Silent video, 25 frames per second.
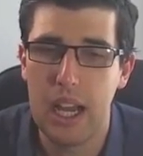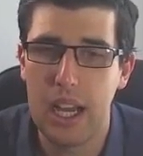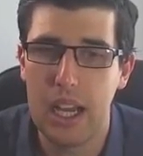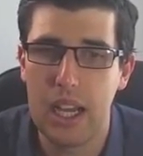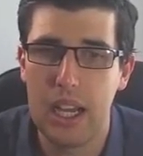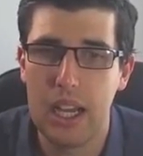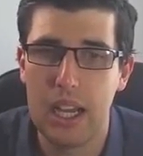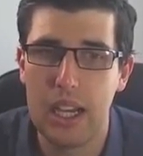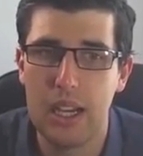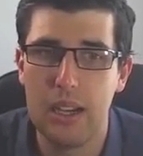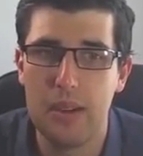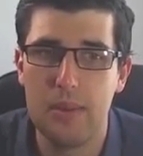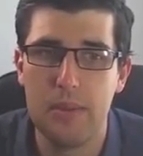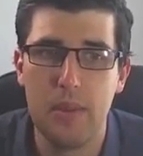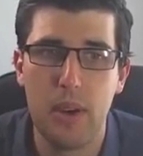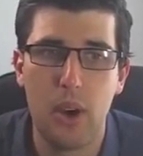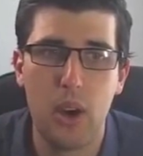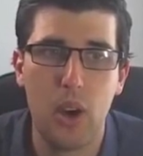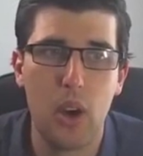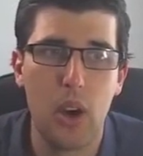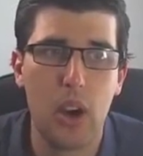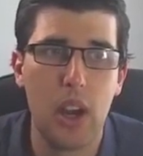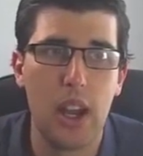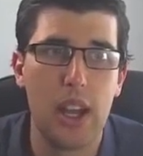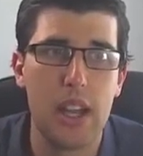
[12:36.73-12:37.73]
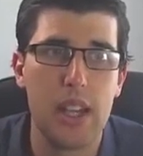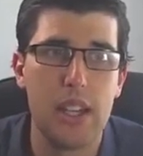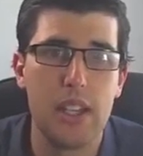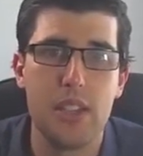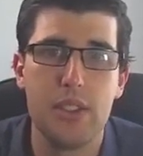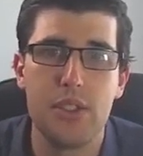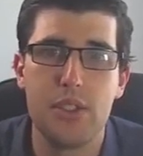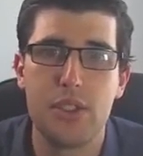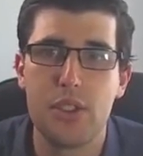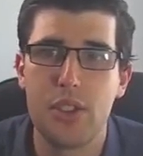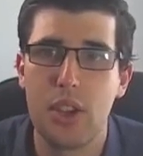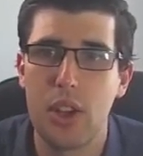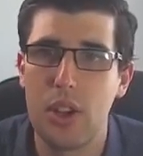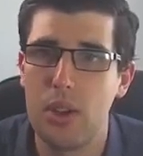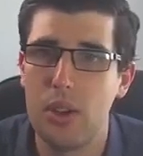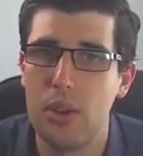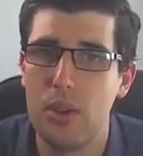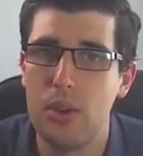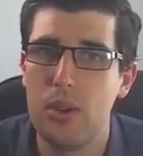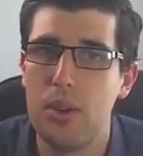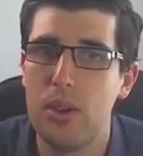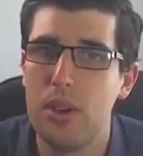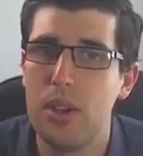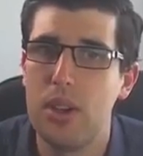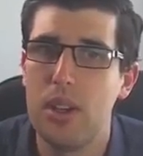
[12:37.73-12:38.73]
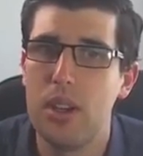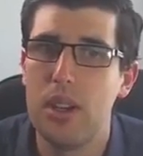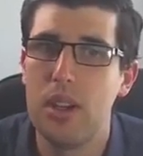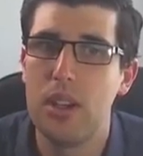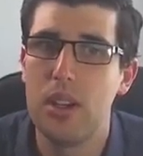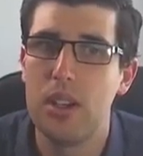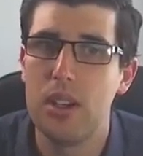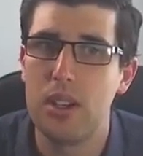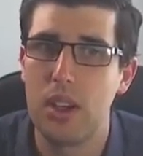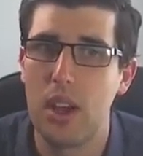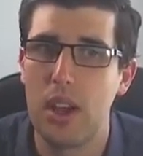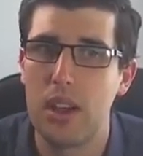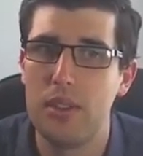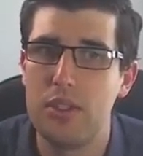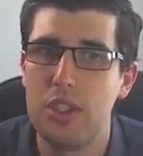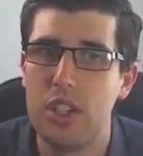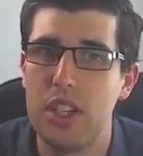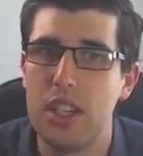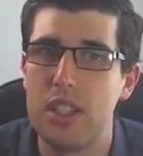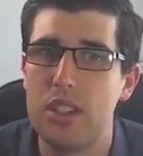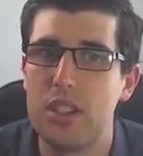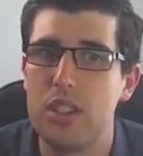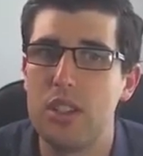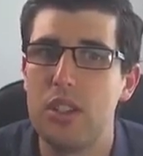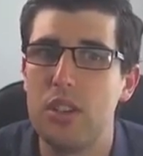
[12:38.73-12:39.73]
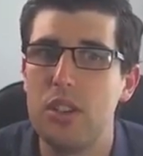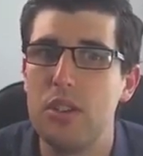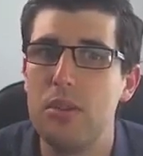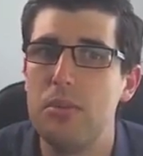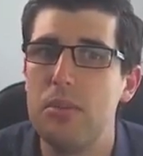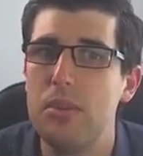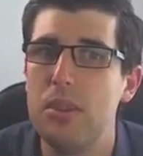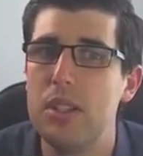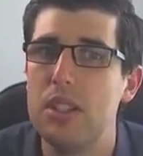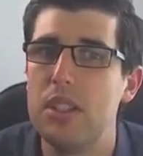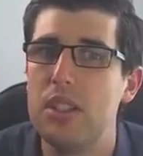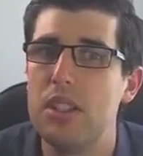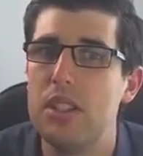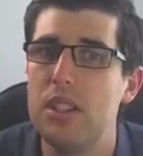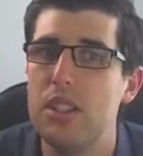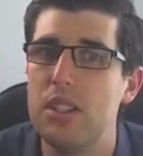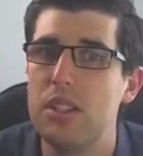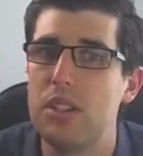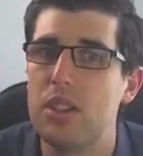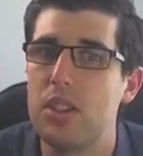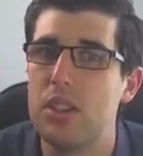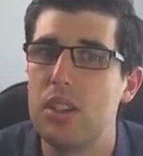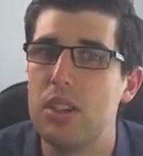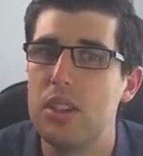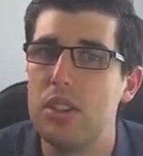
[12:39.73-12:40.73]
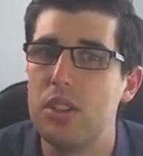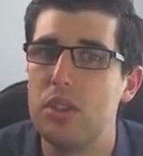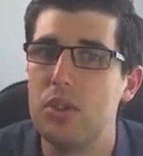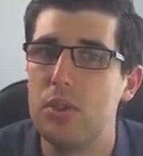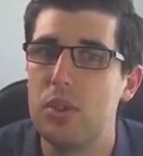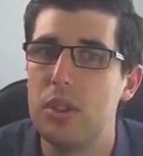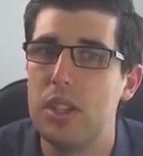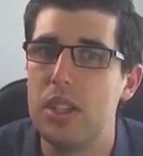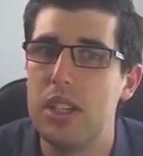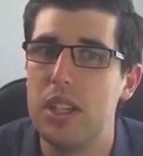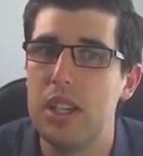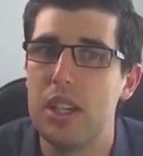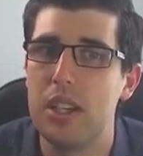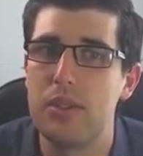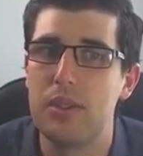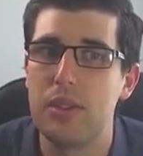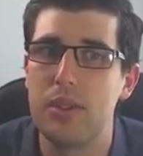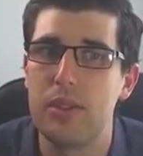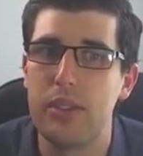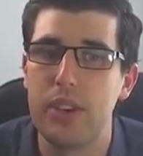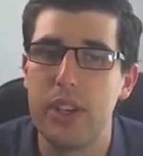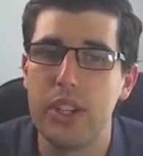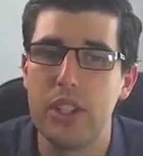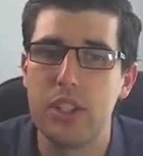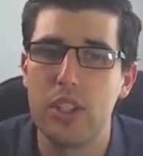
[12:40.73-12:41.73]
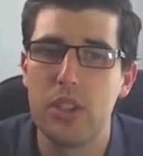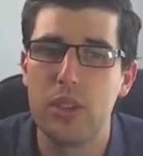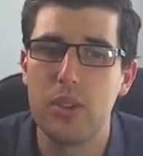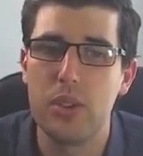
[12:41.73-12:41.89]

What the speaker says: All right, so live chat. So don't miss the insider. Join now for free.